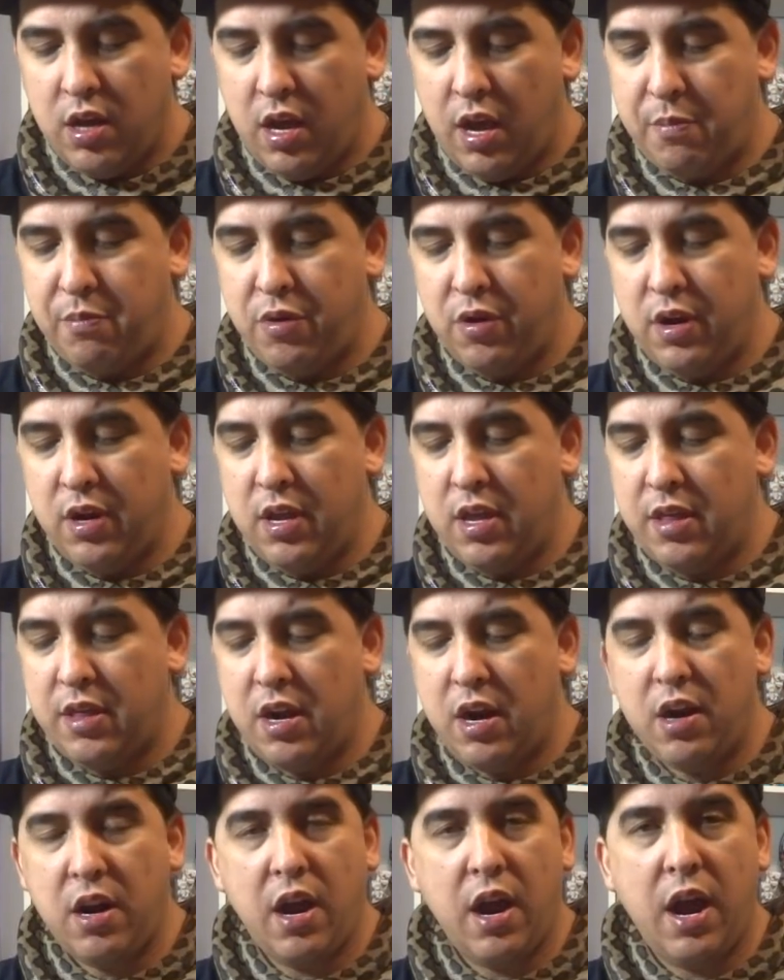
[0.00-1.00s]
I put it in
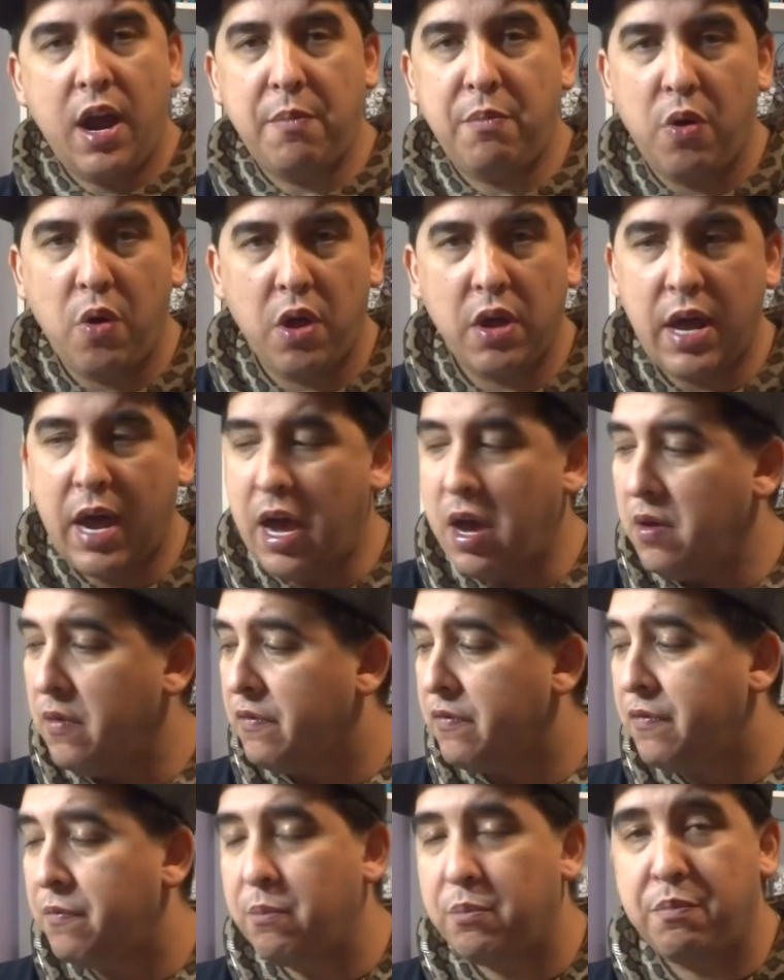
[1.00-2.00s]
there. I pull it
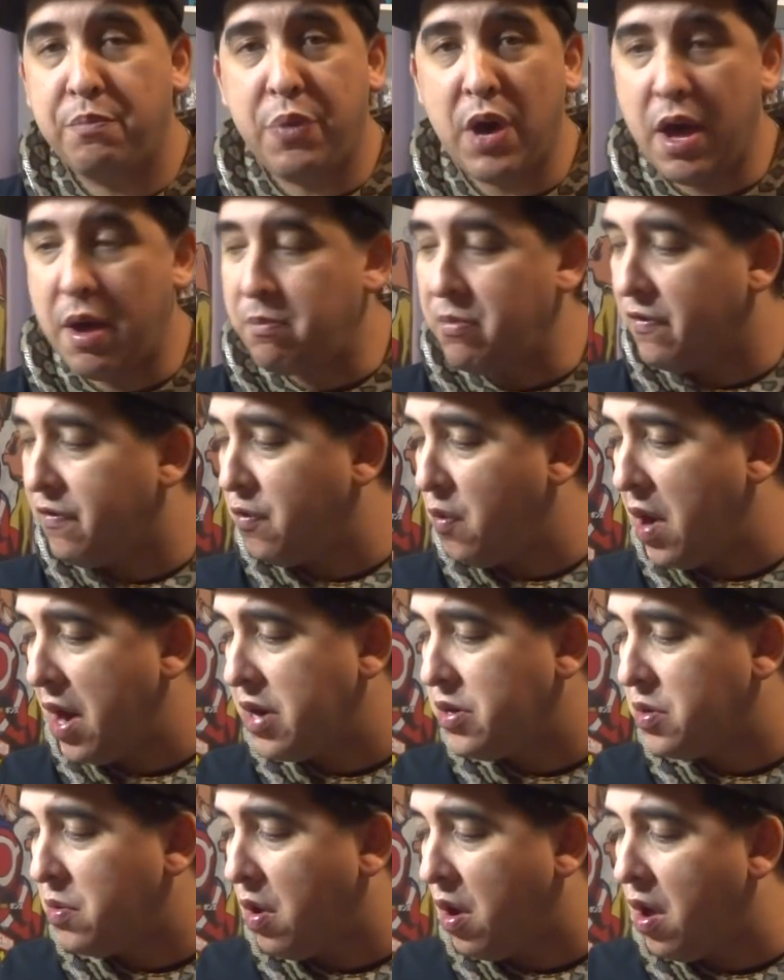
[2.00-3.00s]
out. But before
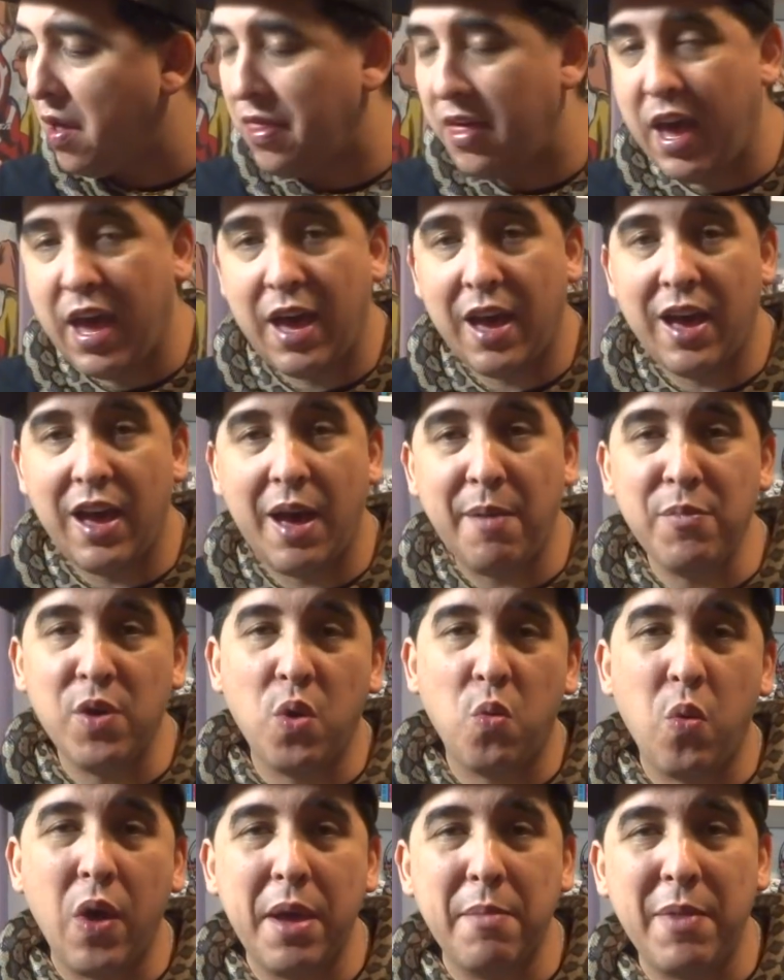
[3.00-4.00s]
I do all that, I'm
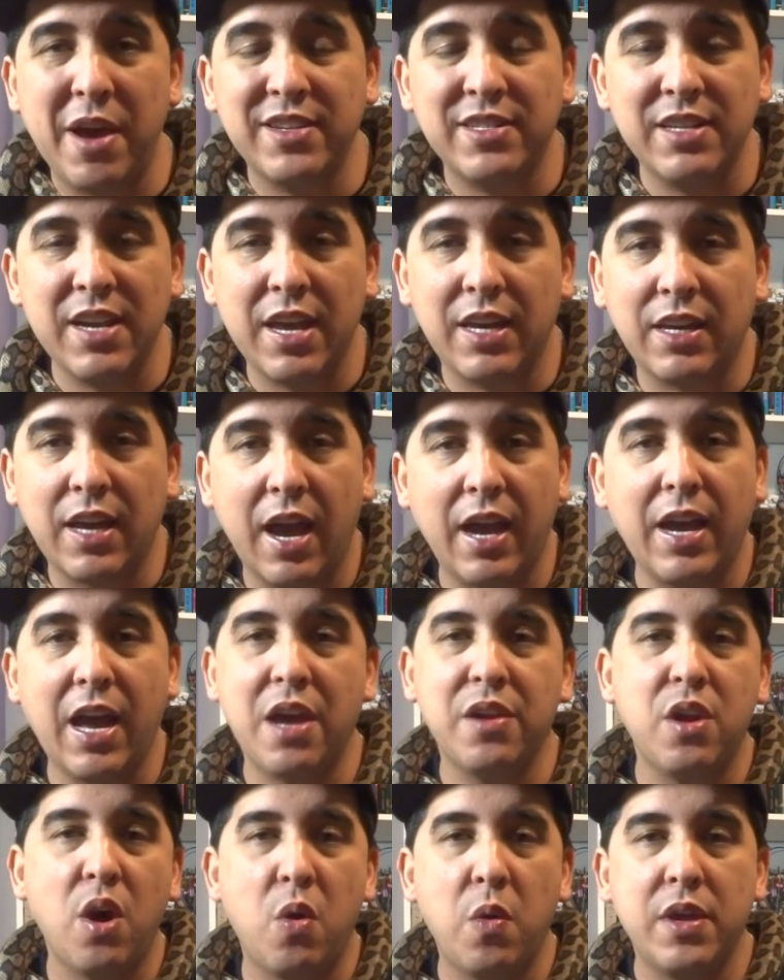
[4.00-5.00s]
going to weigh my snake. I
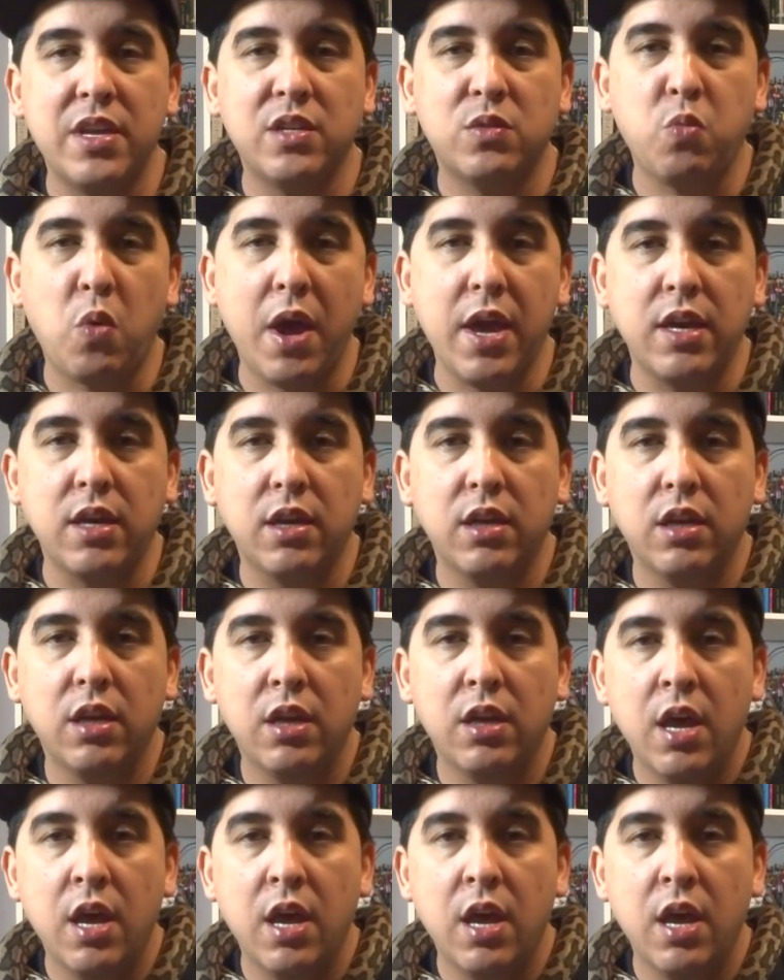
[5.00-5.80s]
got to know his weight.